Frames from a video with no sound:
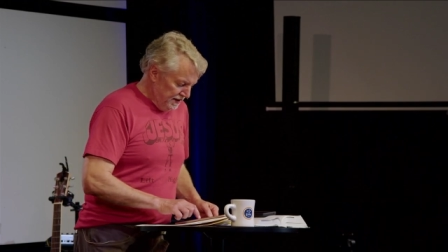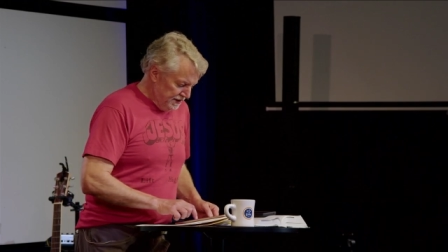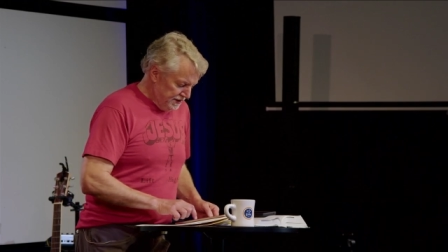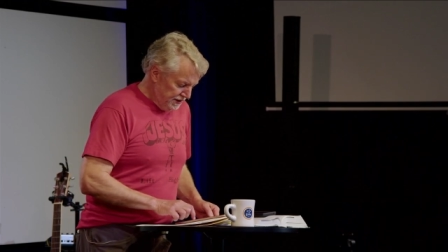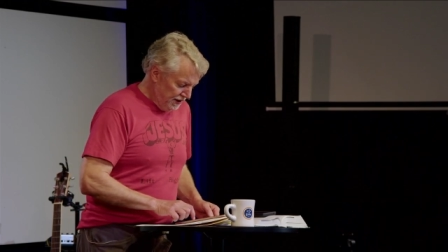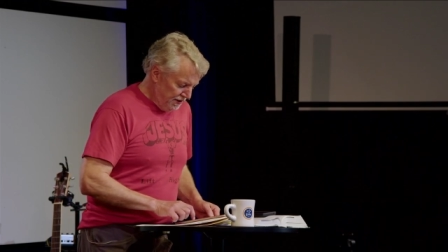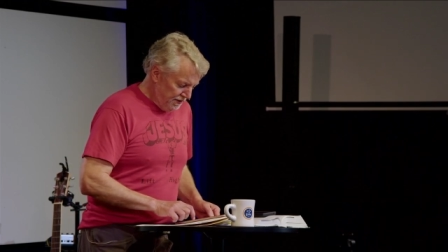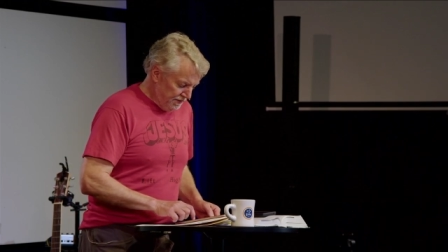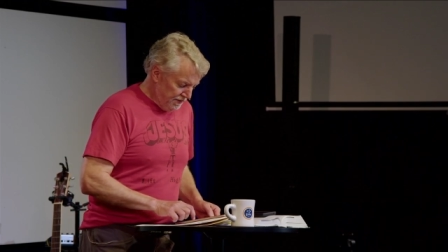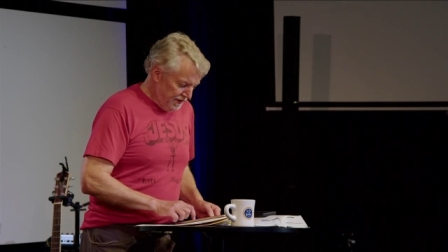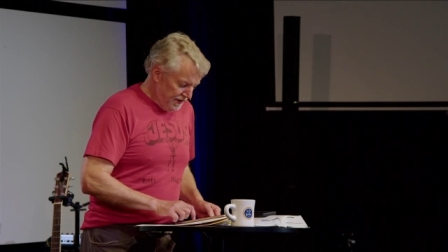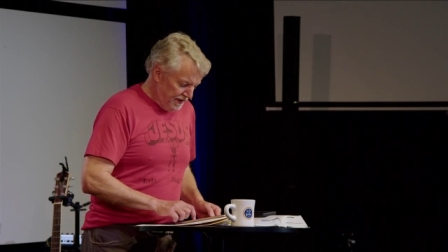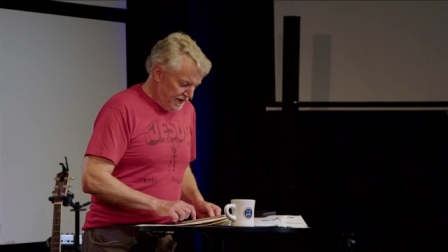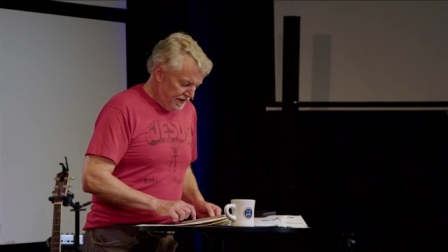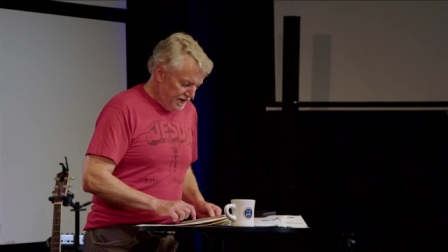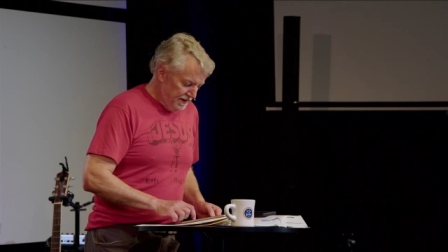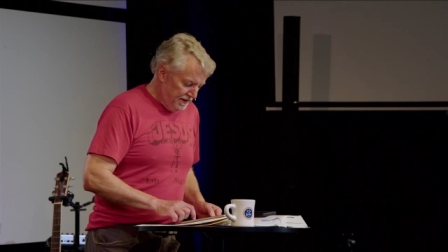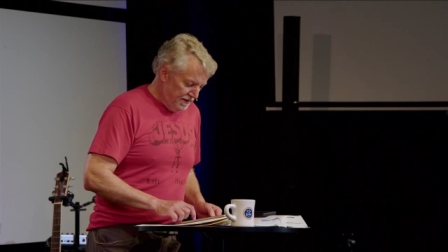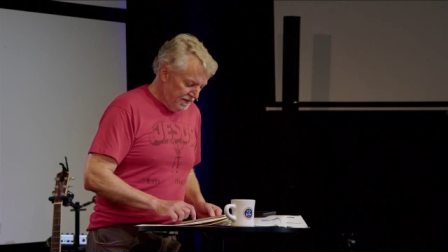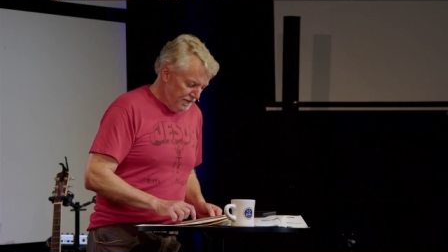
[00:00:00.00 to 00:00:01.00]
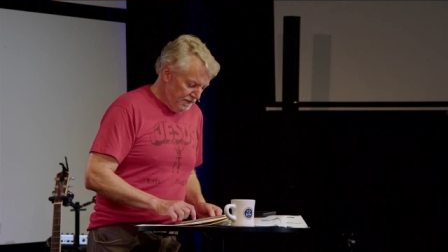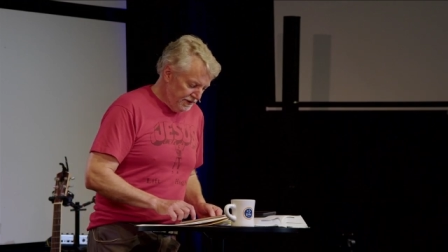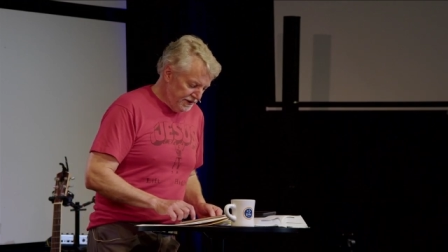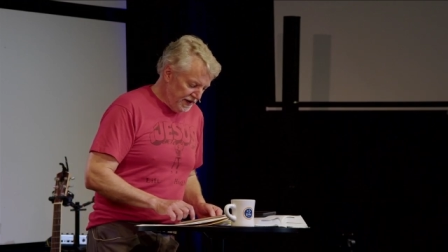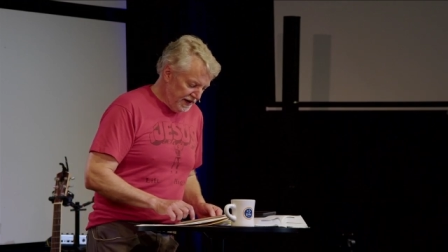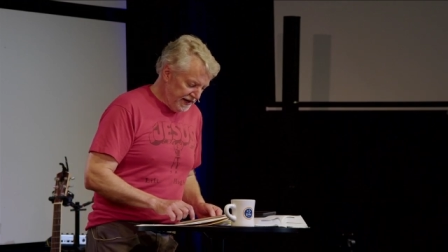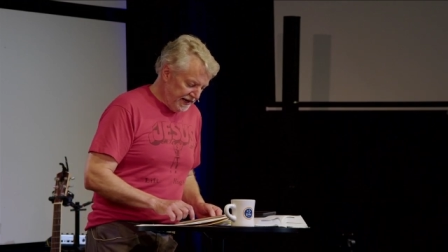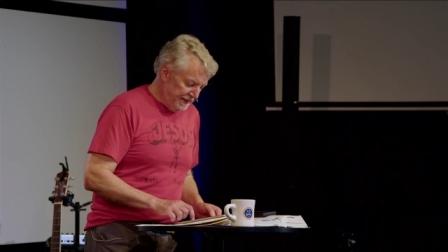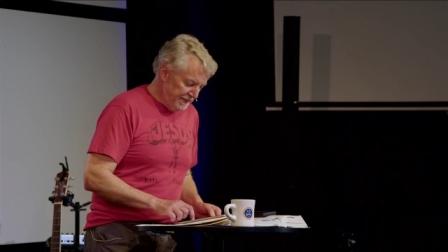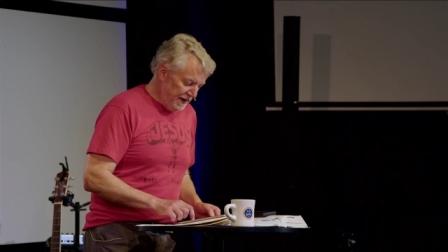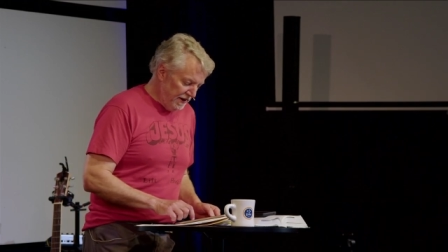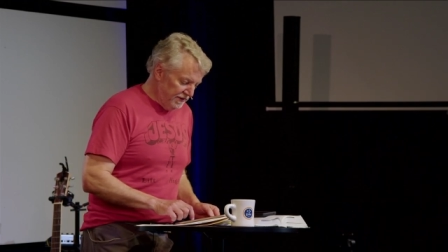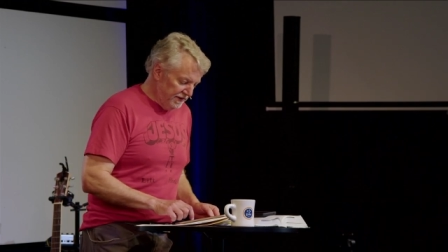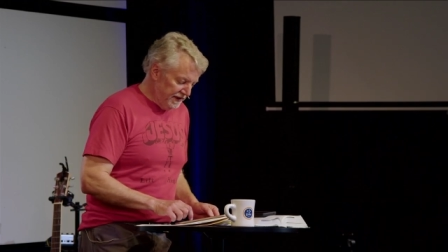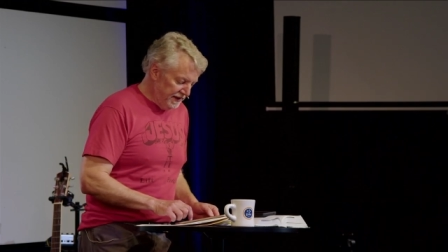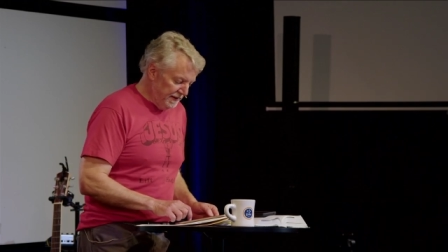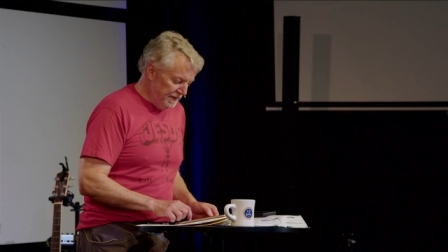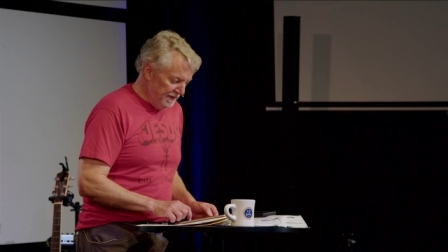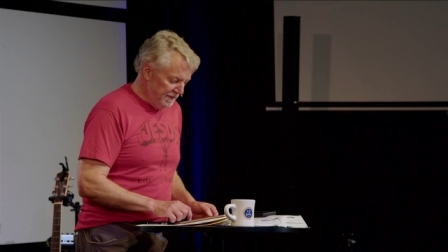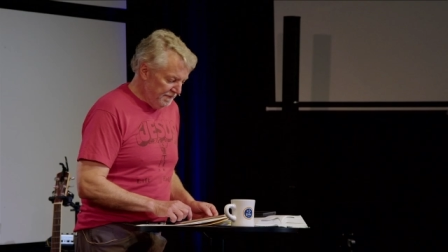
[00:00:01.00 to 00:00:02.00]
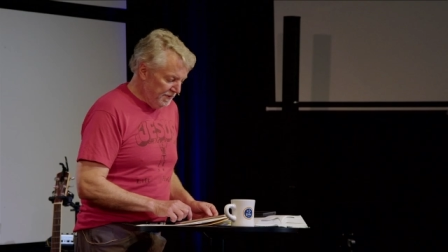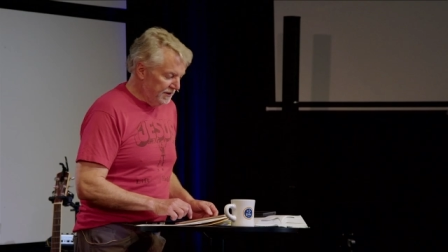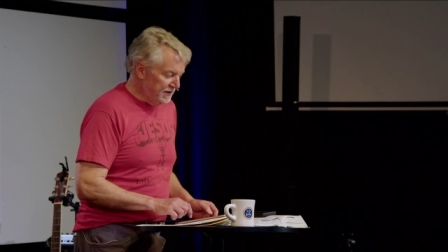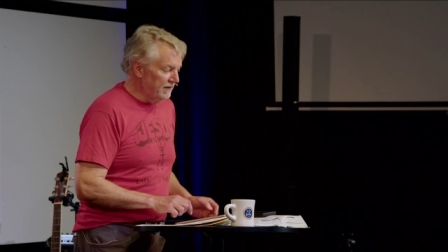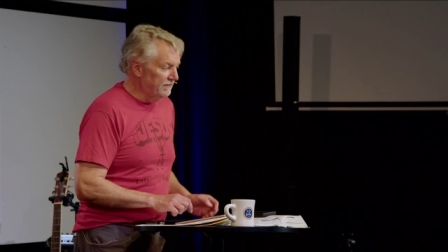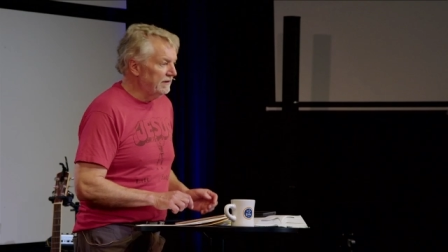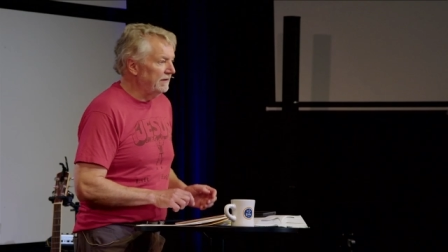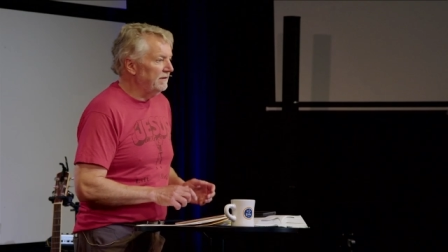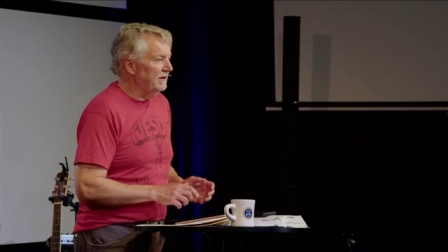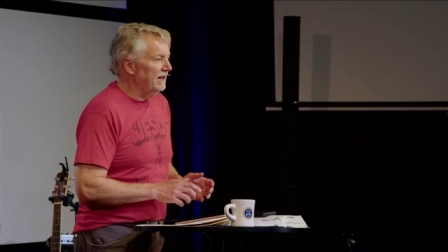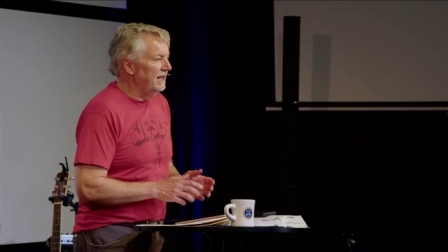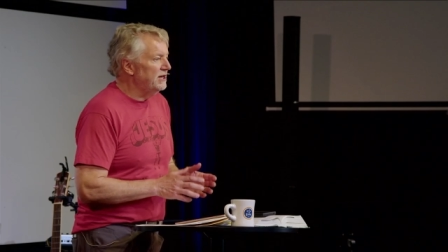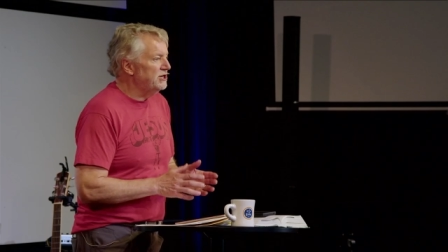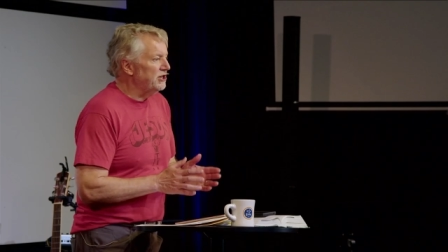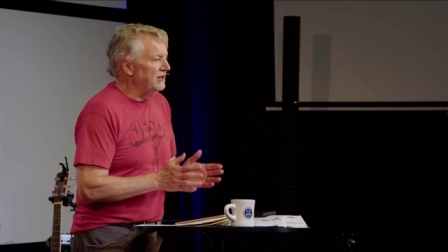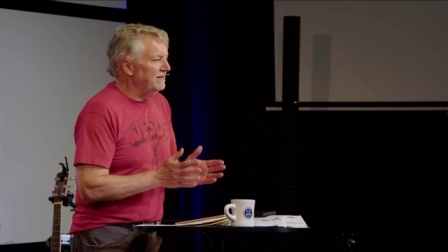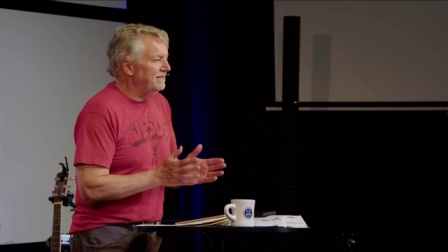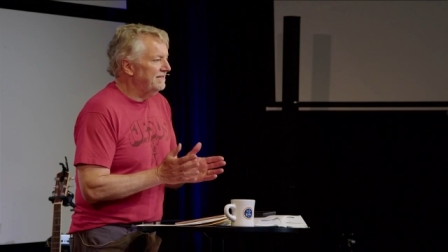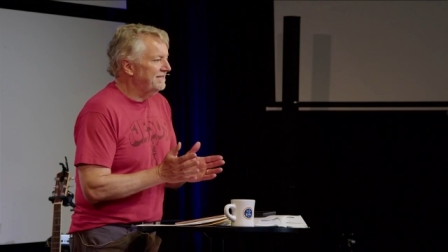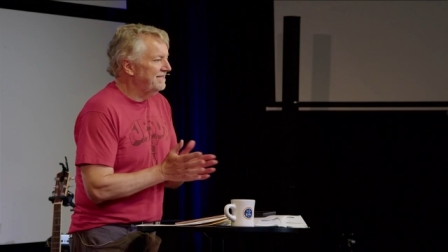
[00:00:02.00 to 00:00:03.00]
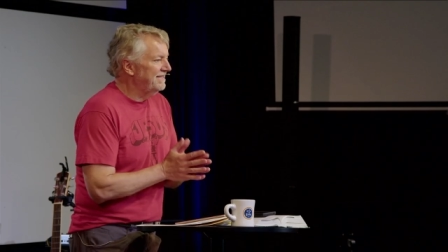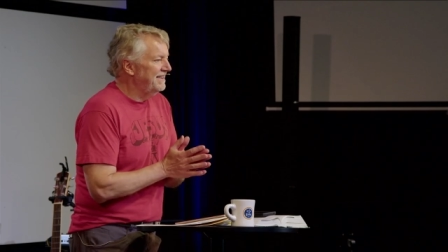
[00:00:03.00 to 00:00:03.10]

So, we're talking about the book of Revelation.